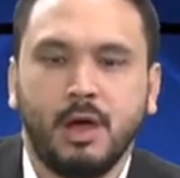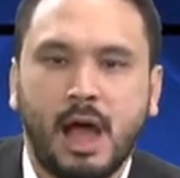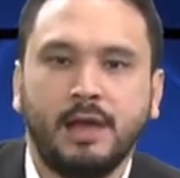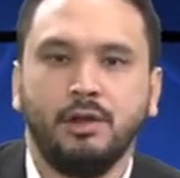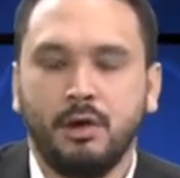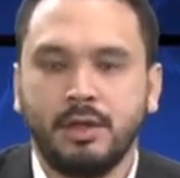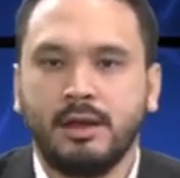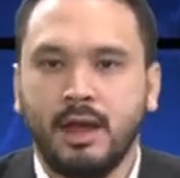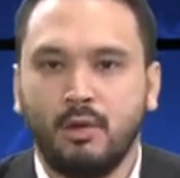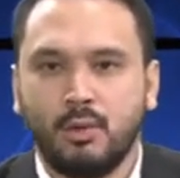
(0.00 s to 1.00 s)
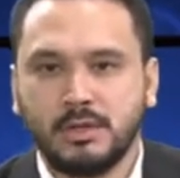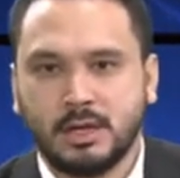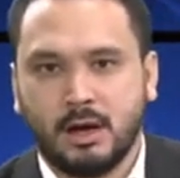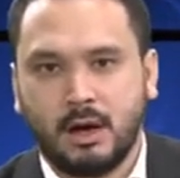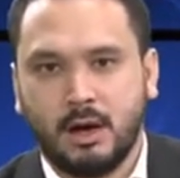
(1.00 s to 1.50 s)
I know that there was
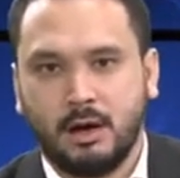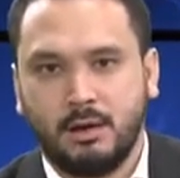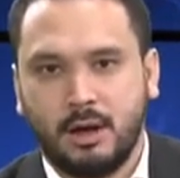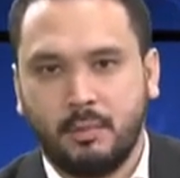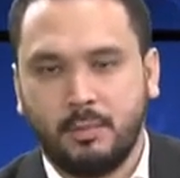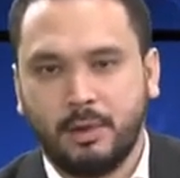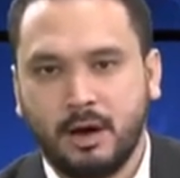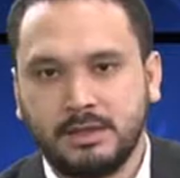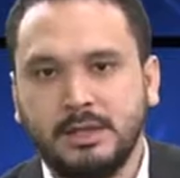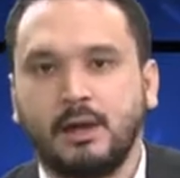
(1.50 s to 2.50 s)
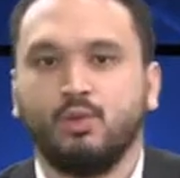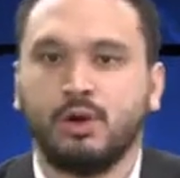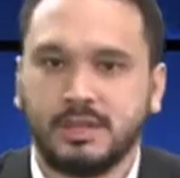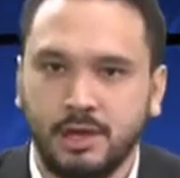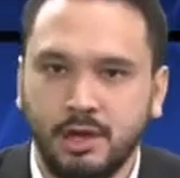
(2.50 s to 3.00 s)
a party that
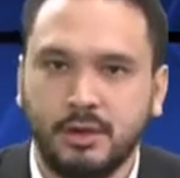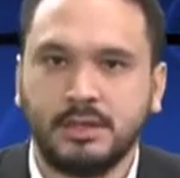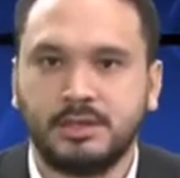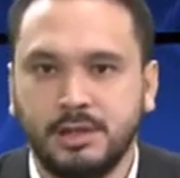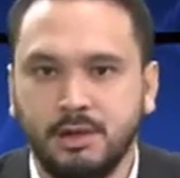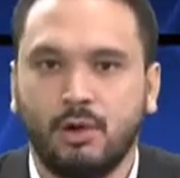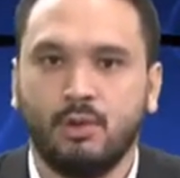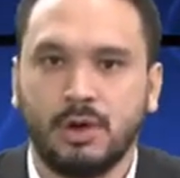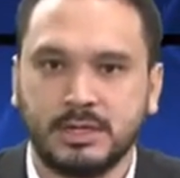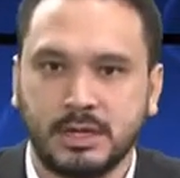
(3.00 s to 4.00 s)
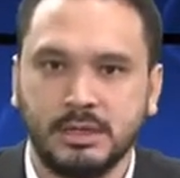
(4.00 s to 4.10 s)
wasn't UNC or wasn't